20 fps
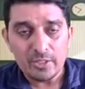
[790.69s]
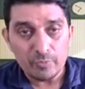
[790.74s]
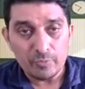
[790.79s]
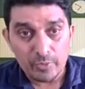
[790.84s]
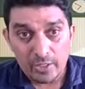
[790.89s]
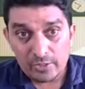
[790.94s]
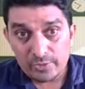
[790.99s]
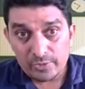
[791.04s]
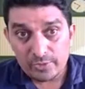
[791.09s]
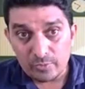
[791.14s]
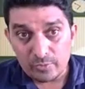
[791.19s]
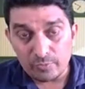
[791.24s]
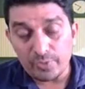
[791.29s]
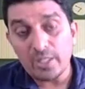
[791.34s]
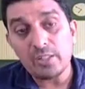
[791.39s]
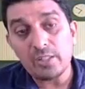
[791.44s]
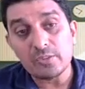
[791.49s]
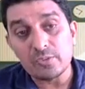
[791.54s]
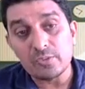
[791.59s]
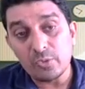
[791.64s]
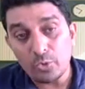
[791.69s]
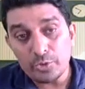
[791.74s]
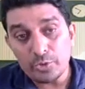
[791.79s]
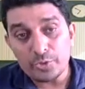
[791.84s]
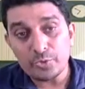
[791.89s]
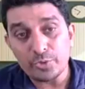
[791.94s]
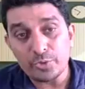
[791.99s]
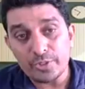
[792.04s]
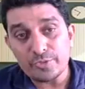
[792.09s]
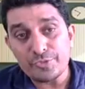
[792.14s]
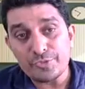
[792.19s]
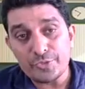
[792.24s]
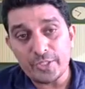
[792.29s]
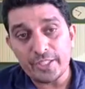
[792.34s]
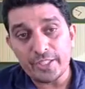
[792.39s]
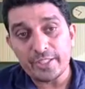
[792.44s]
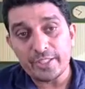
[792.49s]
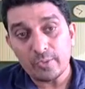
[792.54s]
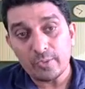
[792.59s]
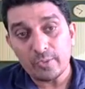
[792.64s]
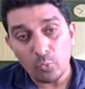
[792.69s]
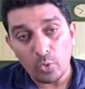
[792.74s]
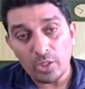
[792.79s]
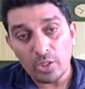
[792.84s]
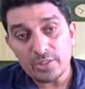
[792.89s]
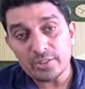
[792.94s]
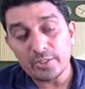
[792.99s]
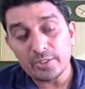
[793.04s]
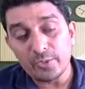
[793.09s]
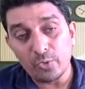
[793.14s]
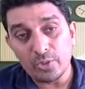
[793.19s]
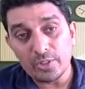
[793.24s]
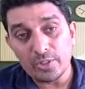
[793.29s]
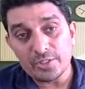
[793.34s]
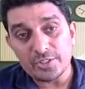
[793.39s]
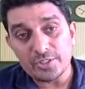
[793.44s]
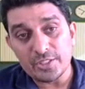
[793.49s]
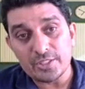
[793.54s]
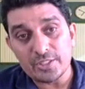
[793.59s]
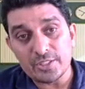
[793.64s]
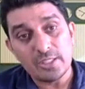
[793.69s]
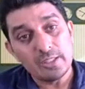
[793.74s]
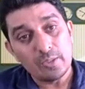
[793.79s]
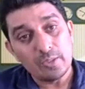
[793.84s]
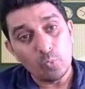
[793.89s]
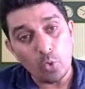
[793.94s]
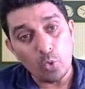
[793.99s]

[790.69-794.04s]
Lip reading: We are going to define what knowledge is,